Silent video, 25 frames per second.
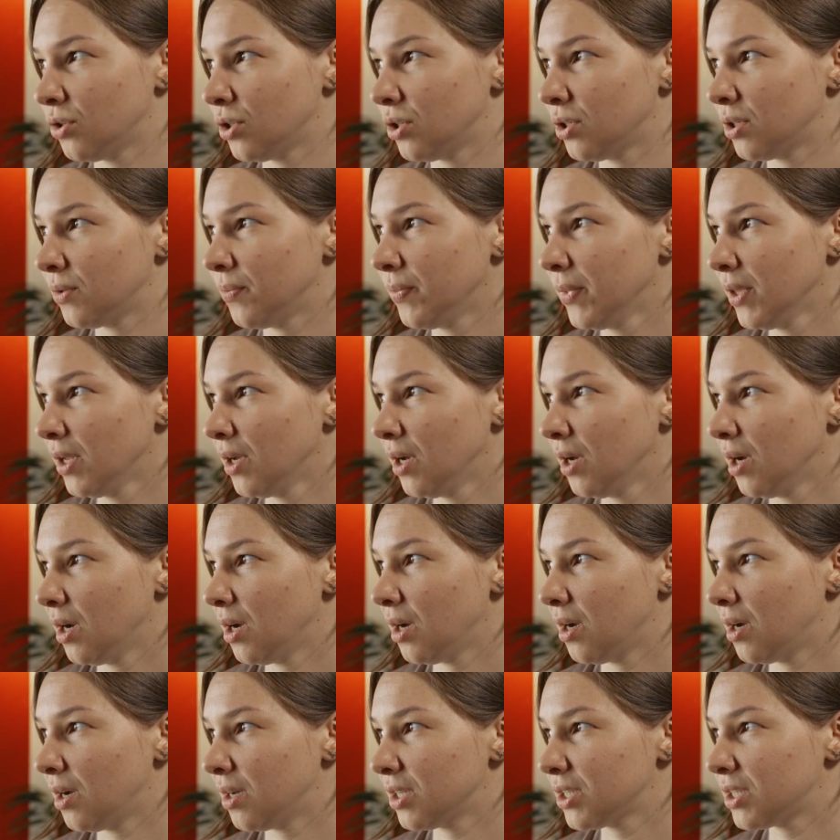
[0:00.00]
My
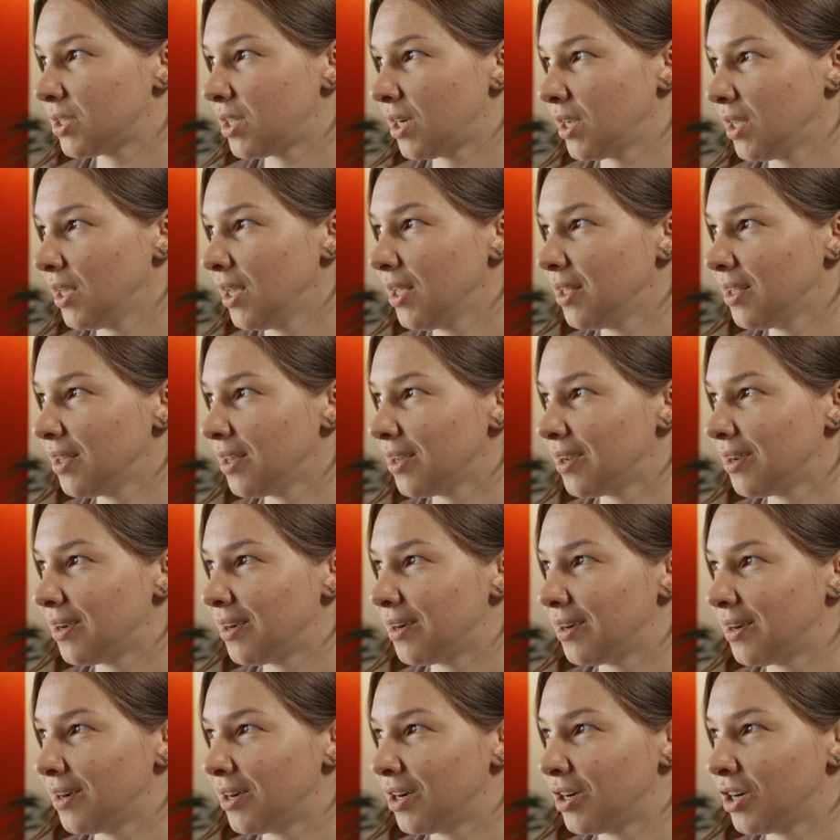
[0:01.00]
personality type
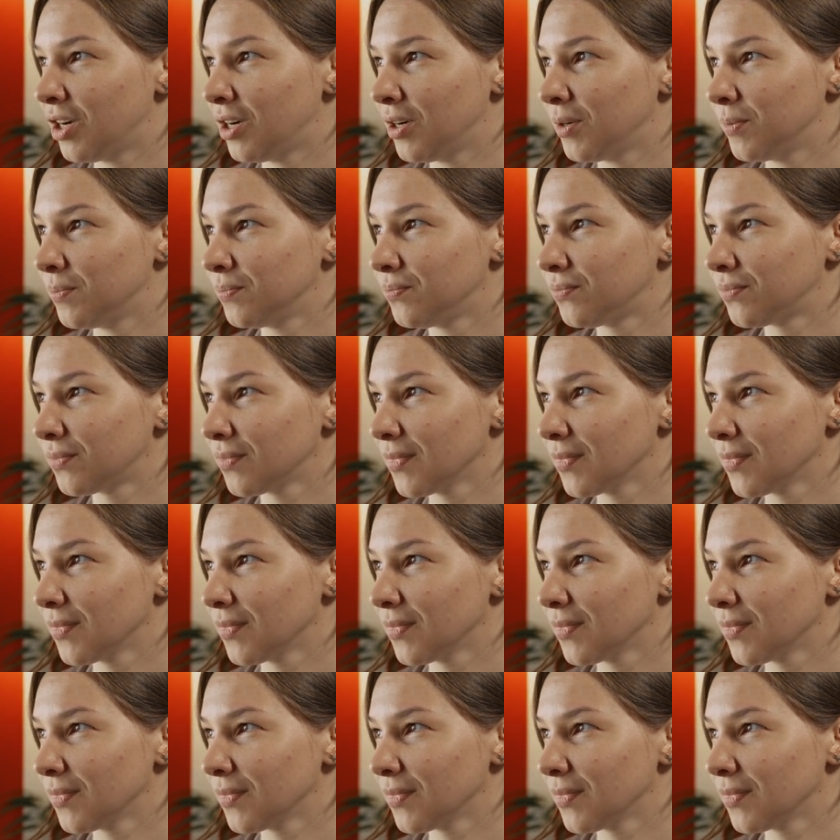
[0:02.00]
requires depth.